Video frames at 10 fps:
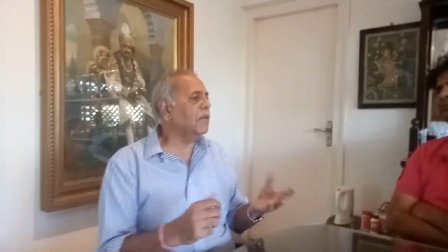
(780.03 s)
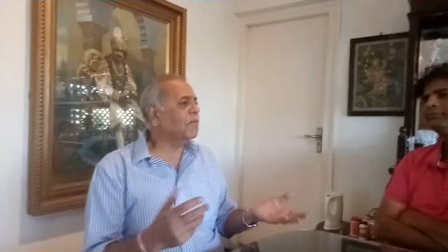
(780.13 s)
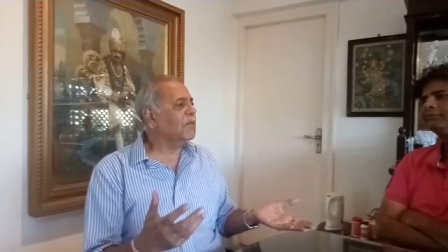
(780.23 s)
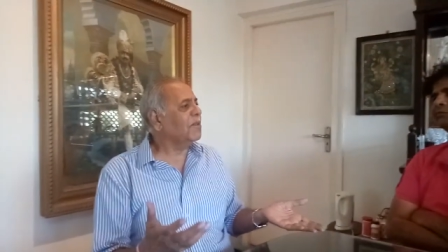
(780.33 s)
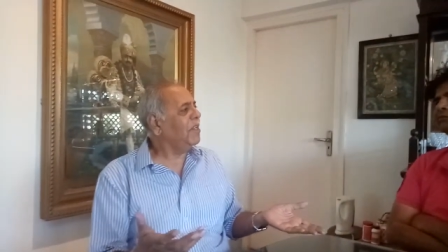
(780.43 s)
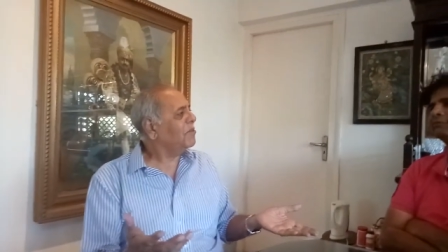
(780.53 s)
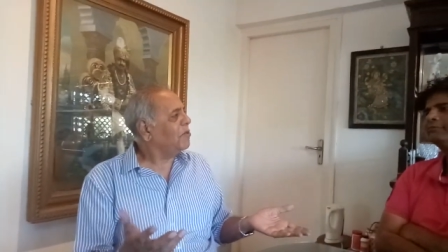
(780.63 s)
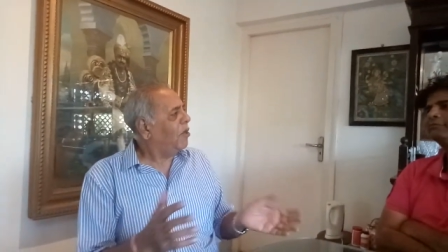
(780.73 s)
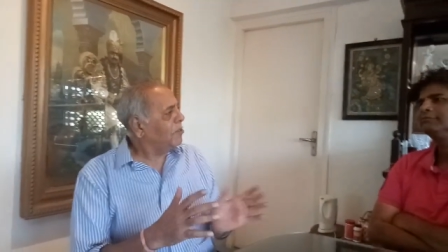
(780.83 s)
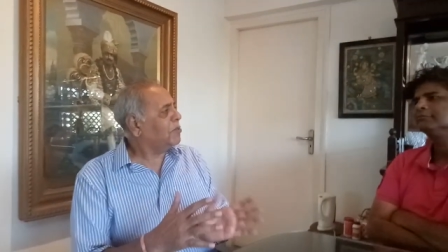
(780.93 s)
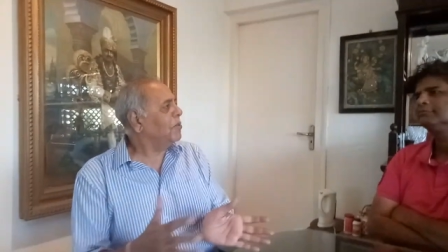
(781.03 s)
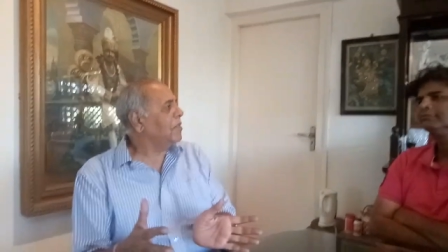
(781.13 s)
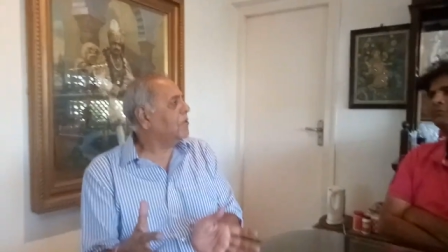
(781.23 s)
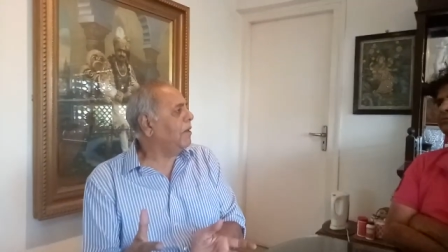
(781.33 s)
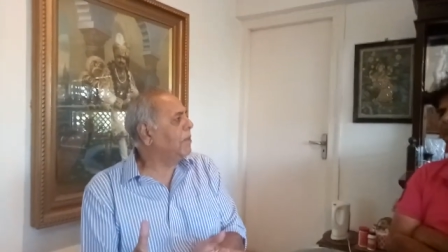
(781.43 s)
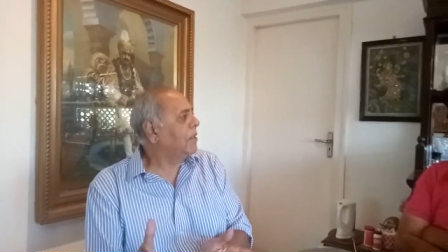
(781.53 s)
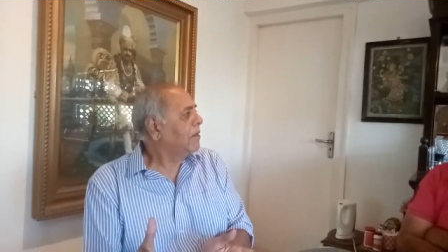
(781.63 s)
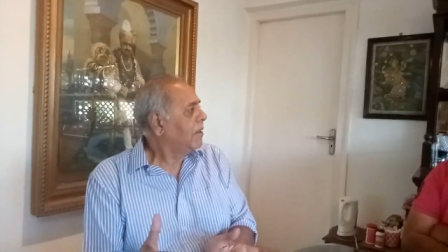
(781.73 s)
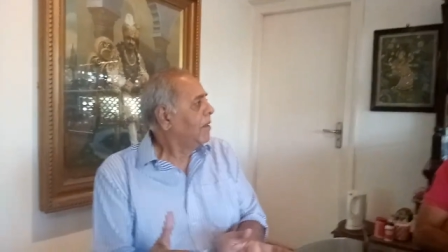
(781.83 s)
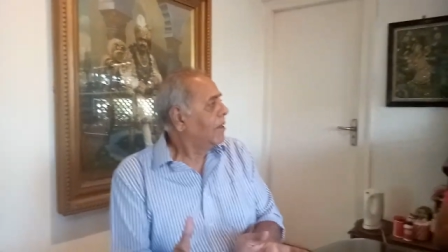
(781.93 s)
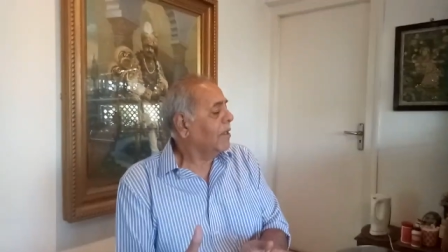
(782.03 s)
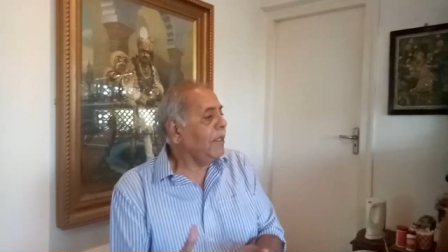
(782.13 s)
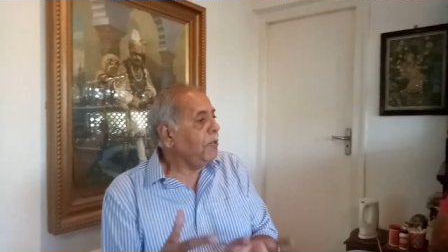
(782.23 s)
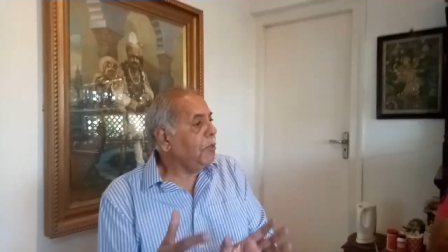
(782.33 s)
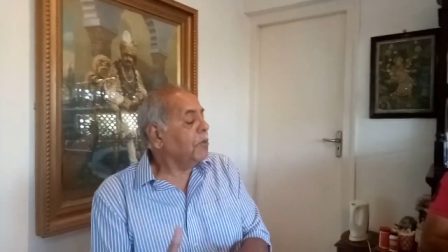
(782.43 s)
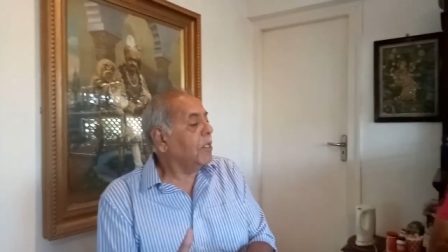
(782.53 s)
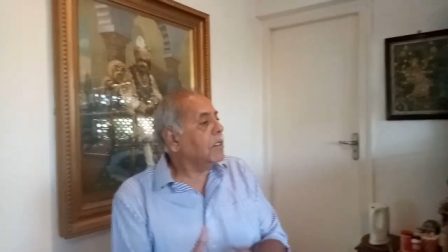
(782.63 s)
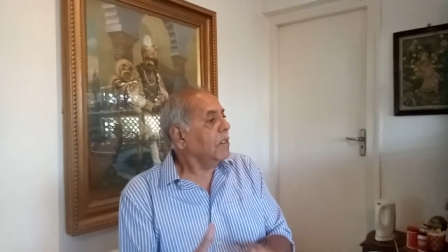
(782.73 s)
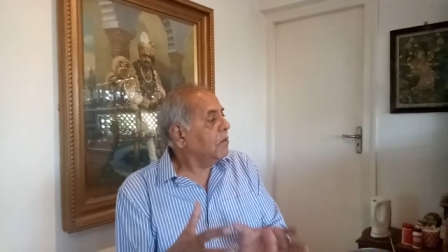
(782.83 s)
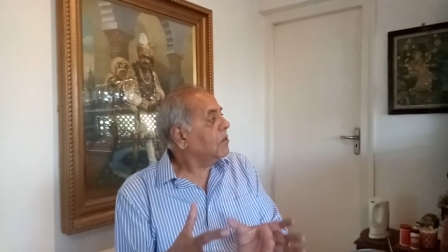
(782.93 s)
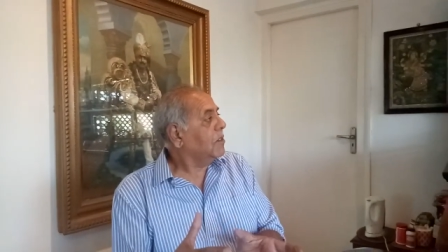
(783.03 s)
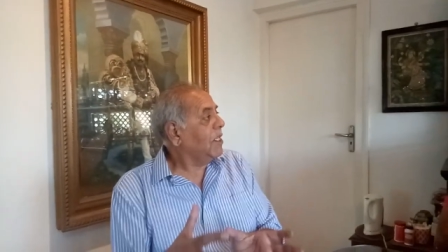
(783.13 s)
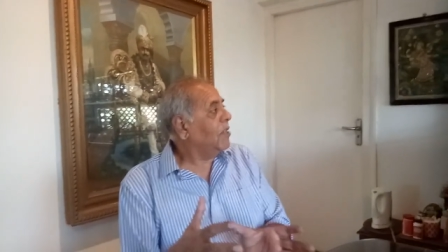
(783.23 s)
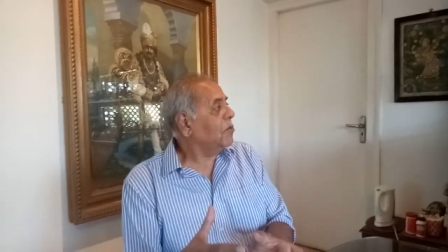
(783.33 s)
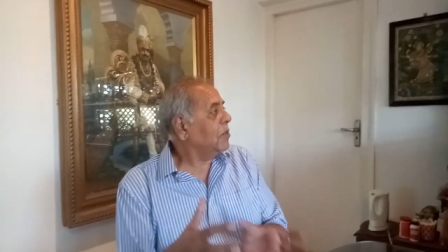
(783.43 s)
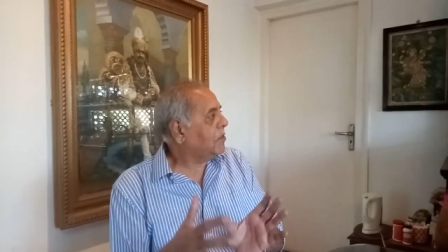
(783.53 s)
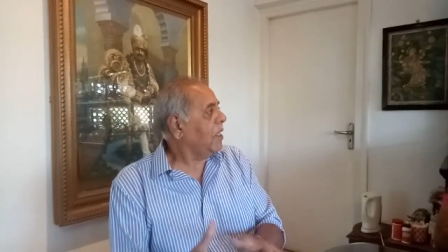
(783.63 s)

He had he had gone through the trouble. He knew that he he had to